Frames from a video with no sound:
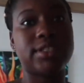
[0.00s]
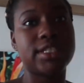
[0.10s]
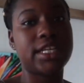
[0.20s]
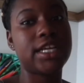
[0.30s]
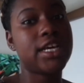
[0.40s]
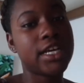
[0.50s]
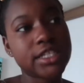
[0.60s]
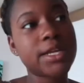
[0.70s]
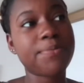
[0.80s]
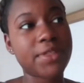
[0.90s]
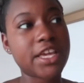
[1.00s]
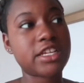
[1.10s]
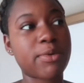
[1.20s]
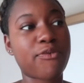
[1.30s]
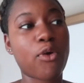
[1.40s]
mostly some
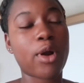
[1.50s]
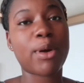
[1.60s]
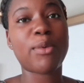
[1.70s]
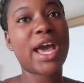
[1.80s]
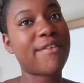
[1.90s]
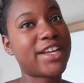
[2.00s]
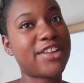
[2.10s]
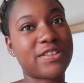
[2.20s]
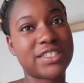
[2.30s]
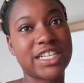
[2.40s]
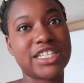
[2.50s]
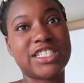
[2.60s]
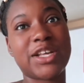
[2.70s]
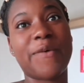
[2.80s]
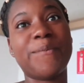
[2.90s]
things before, but we haven't done those
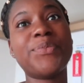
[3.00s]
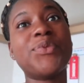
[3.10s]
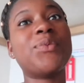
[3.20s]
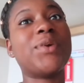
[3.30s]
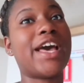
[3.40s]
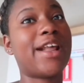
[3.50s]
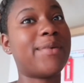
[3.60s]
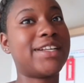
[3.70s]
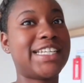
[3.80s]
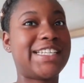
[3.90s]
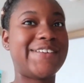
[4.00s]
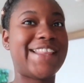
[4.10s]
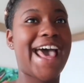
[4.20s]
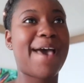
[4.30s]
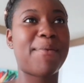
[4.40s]
things, so we kind of wanted to do
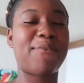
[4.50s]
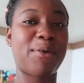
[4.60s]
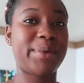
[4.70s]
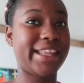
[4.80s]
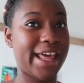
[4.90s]
that before we